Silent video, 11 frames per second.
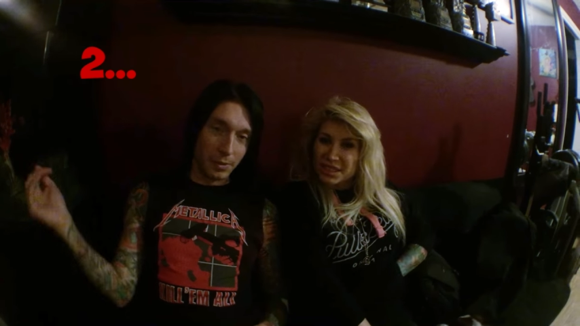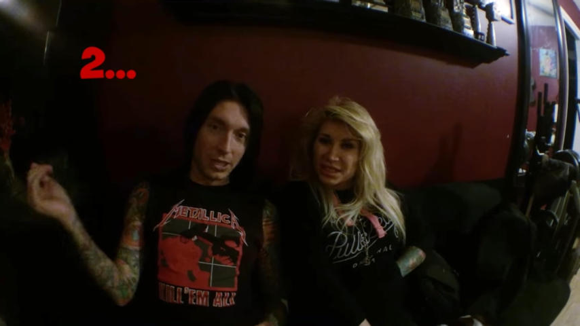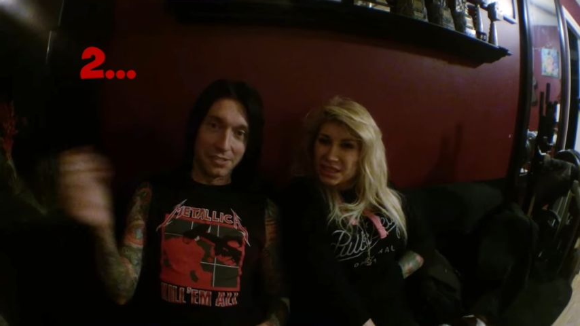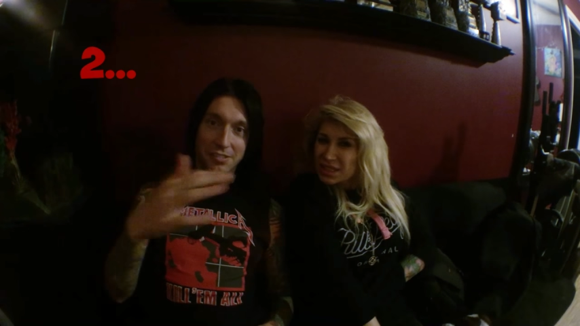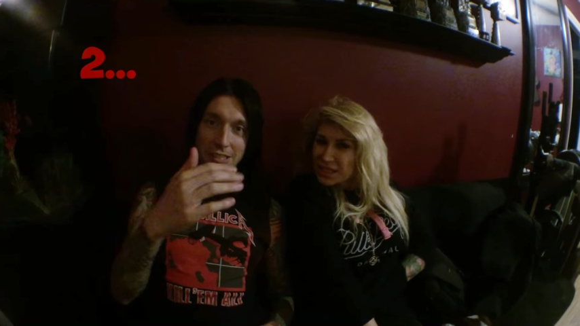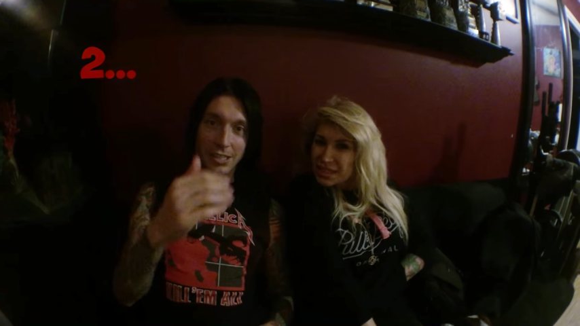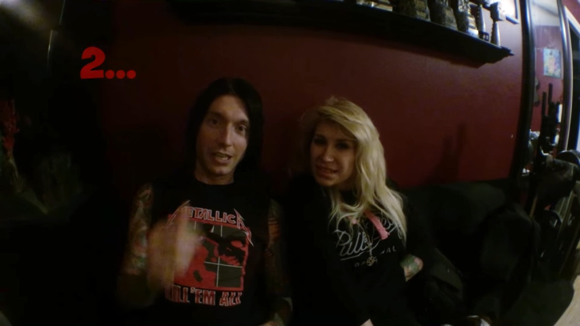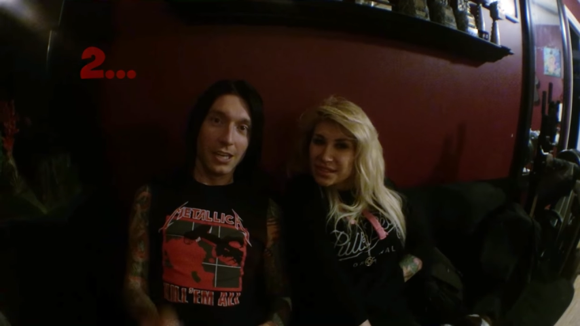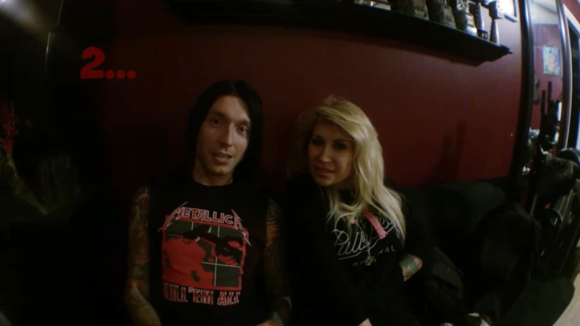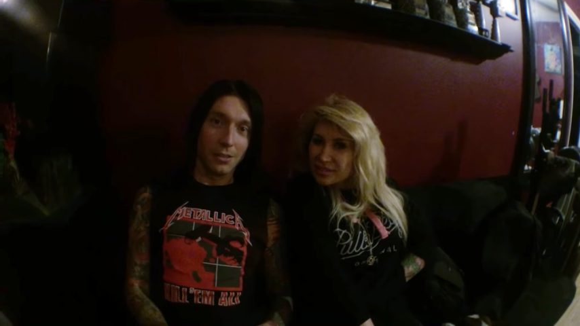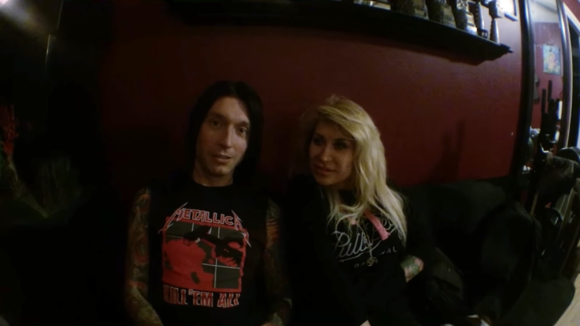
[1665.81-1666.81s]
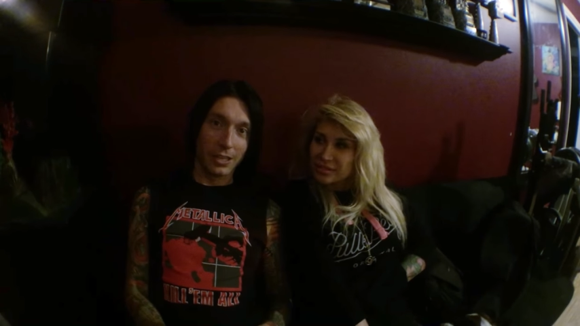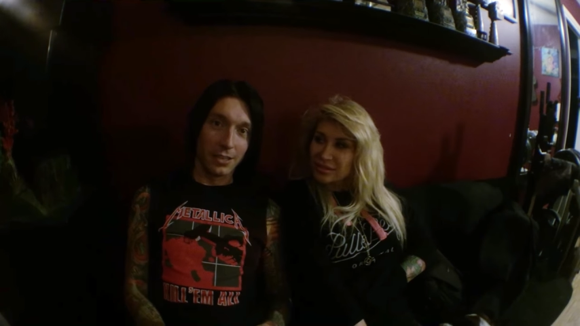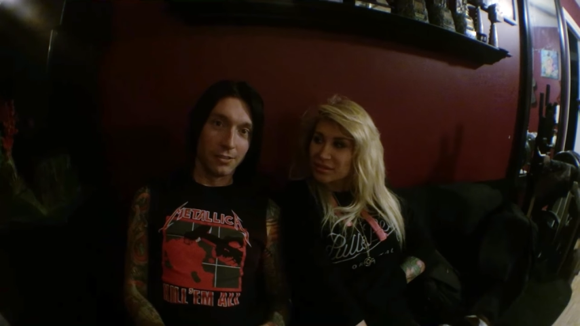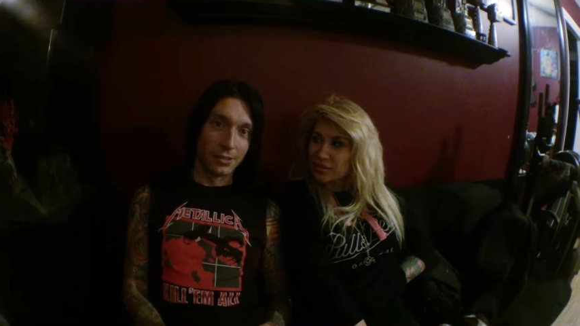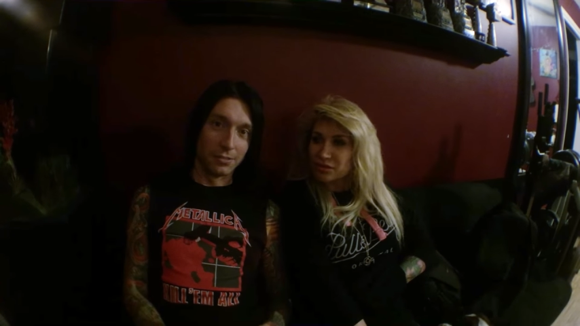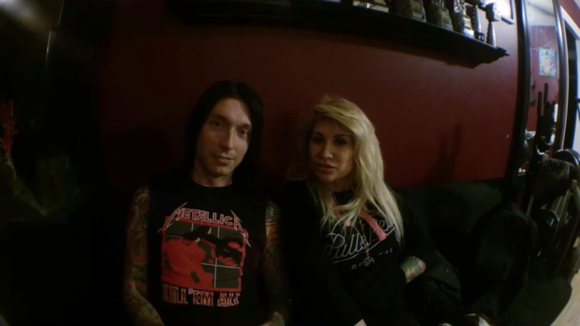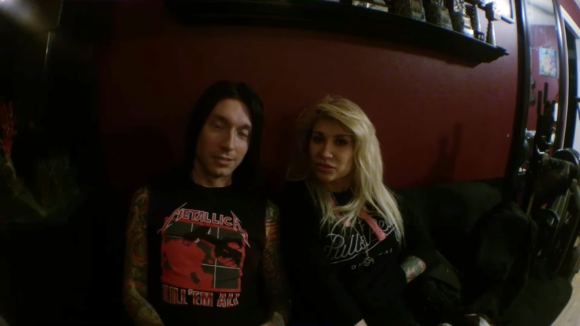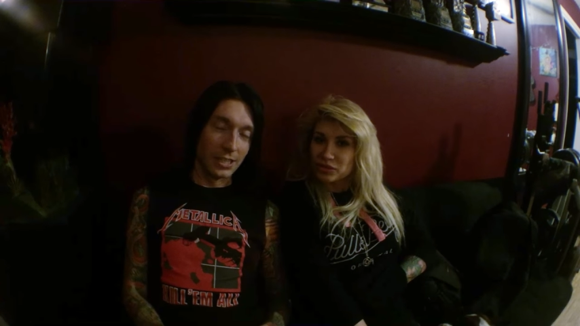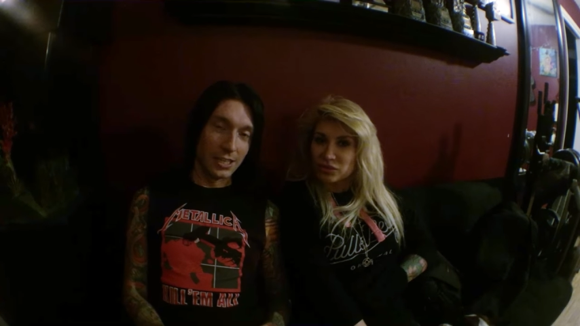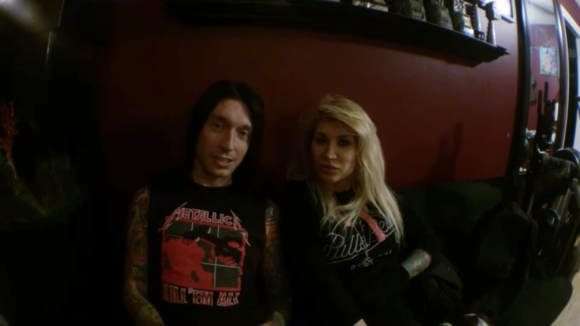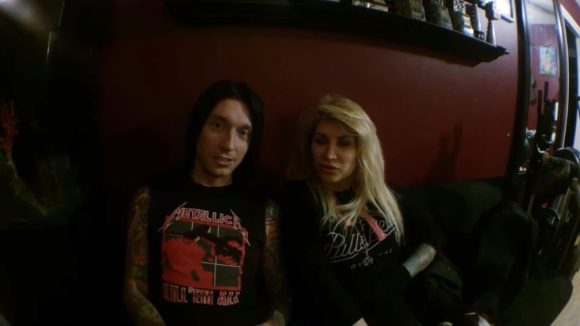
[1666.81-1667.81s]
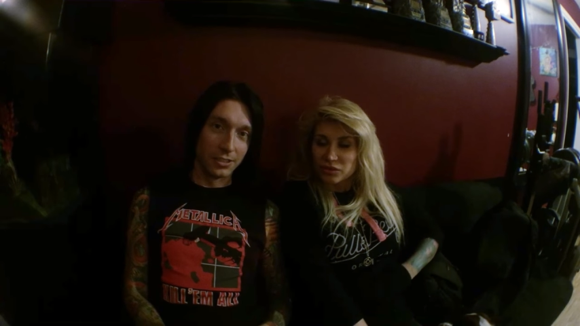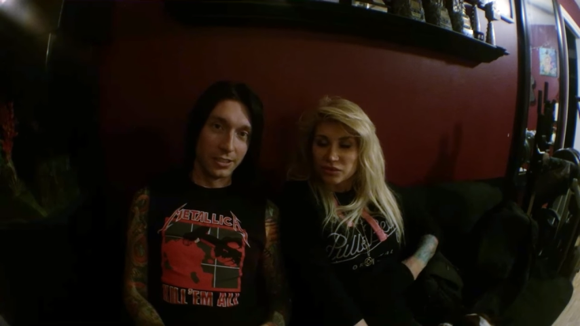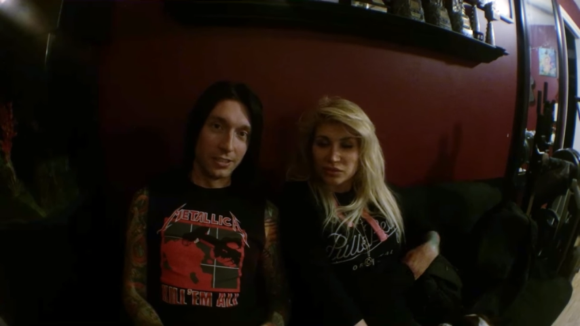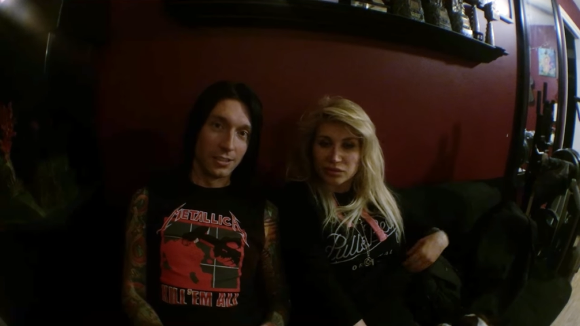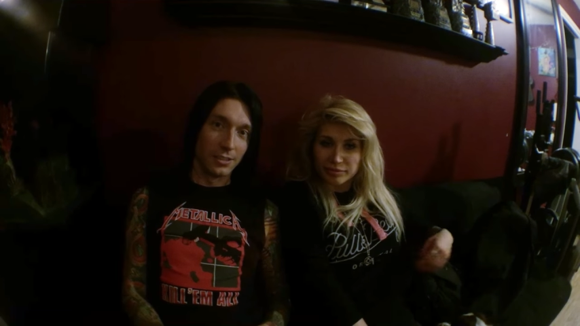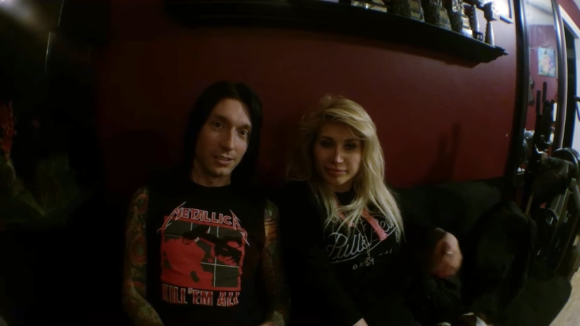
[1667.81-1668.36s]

Speaker 1: Bus is gonna hit you and kill you. Not good.